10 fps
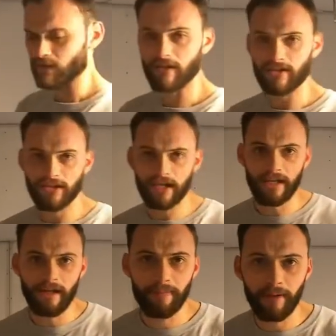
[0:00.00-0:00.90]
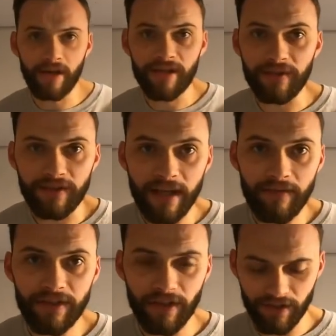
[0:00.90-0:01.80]
you can see, plaster is
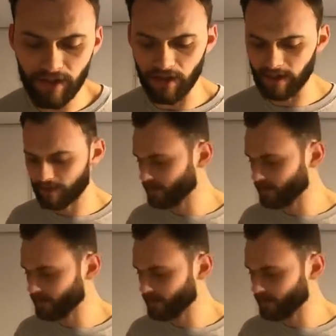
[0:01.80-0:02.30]
ever so slightly